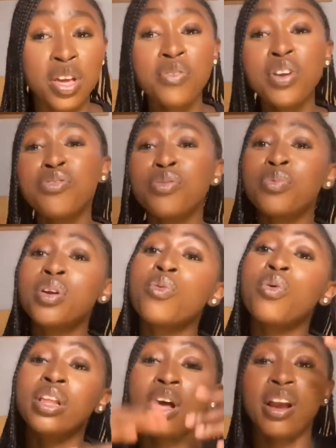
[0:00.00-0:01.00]
Even if you bring
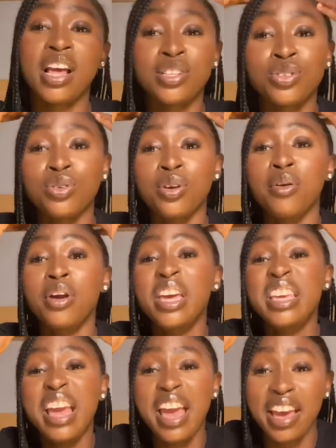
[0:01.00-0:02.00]
one that will last you a
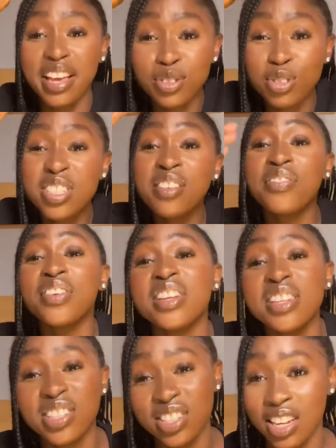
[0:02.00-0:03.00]
year, it will still
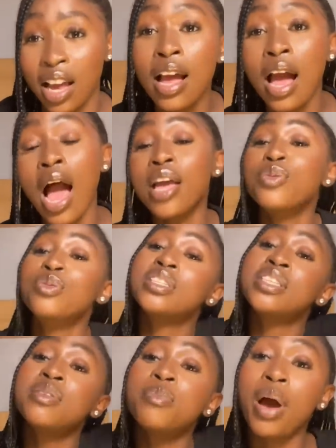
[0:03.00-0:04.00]
finish and you will
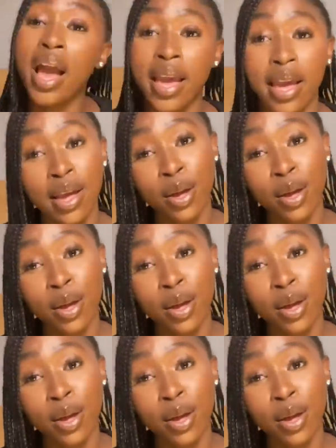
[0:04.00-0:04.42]
still buy.